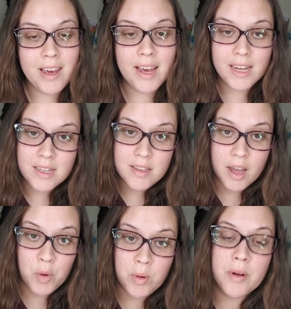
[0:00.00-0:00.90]
Guys,
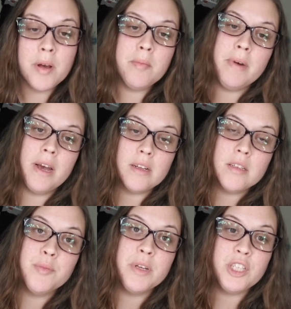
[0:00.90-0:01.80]
and welcome back
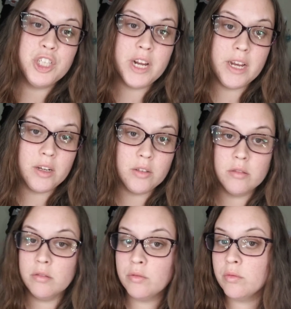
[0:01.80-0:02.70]
to my
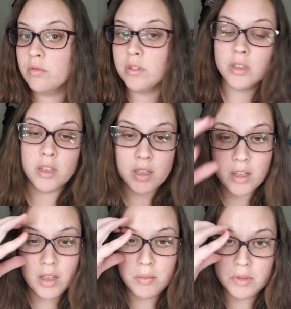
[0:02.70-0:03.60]
channel.
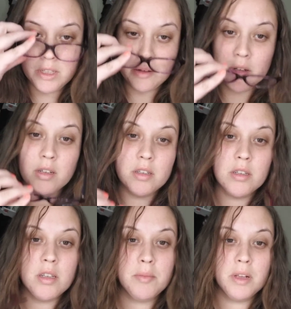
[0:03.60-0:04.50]
Take my
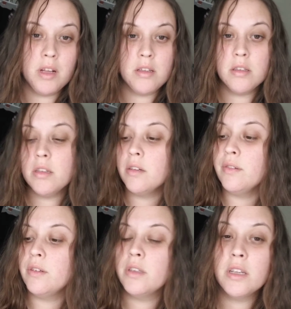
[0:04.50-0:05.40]
glasses off.
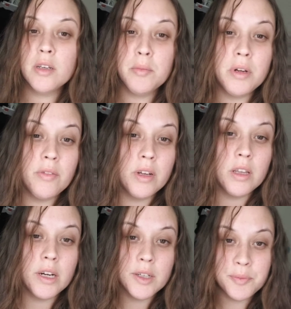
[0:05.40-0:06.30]
It's like a bit of a glare.